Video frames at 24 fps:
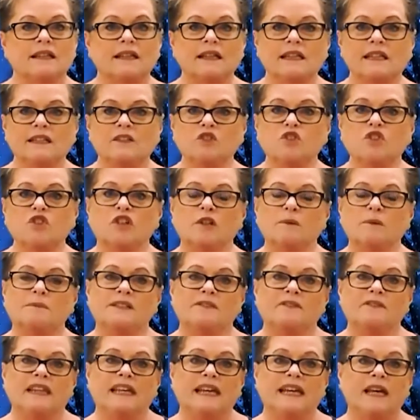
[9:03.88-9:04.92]
in terms
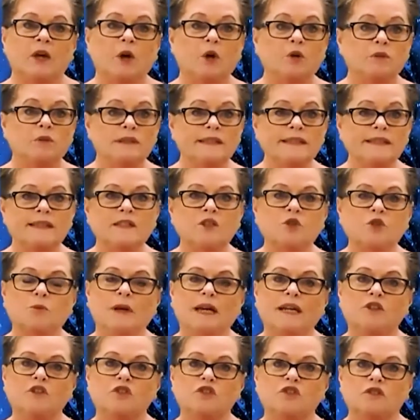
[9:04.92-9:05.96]
of their own
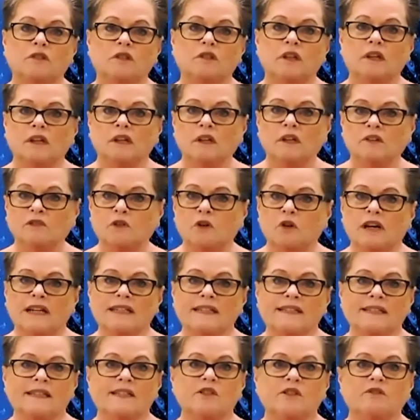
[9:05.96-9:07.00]
situation of
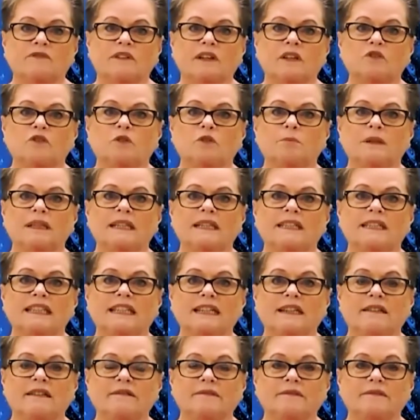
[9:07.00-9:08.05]
crisis or
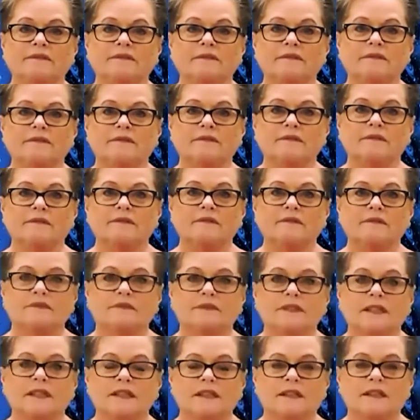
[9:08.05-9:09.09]
vulnerability,
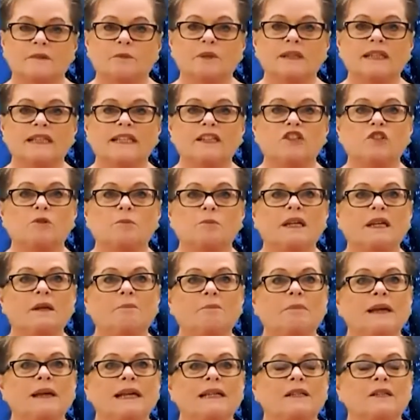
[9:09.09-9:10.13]
we need to be
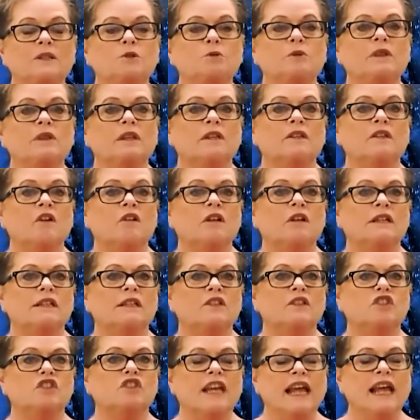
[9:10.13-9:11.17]
empowered with the
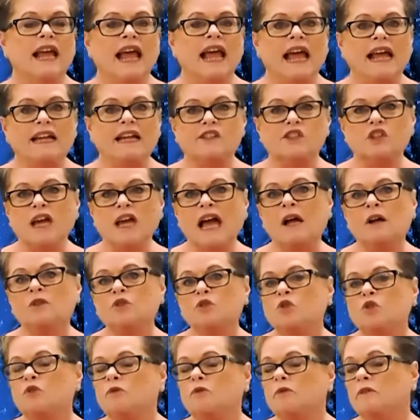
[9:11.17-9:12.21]
knowledge as to how
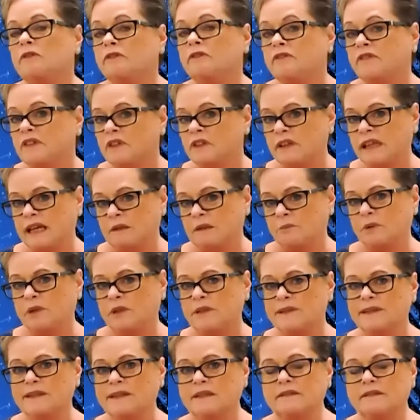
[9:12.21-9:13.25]
to refer that
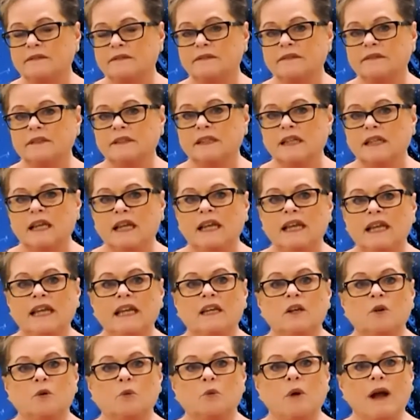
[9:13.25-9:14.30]
person
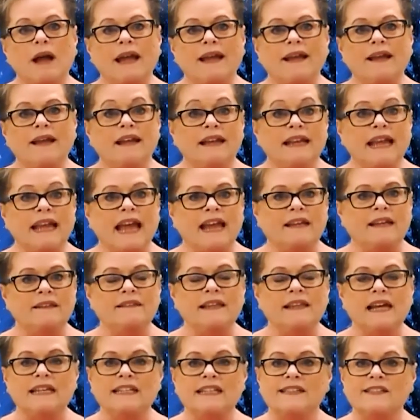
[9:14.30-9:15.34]
in a way, again,
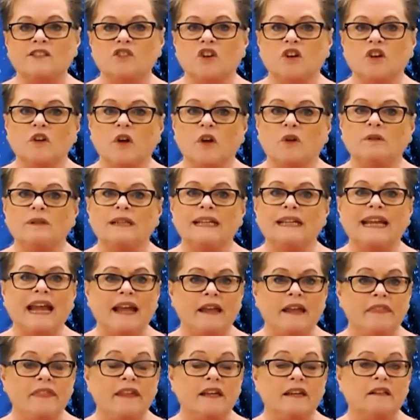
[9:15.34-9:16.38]
that is not only
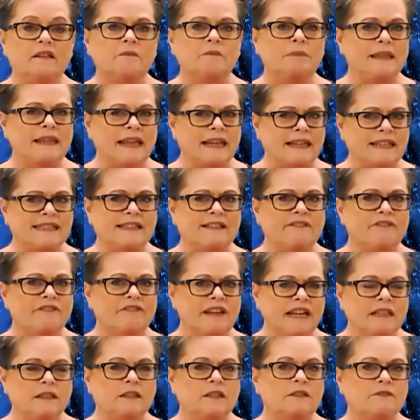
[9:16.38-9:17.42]
ethical, but that is
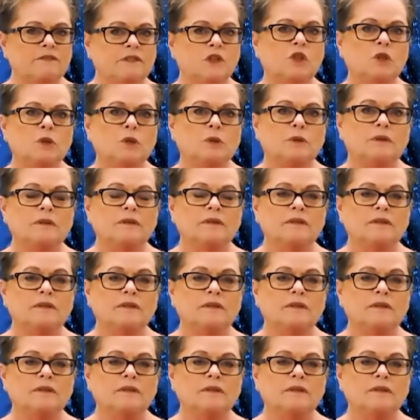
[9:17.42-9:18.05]
effective too,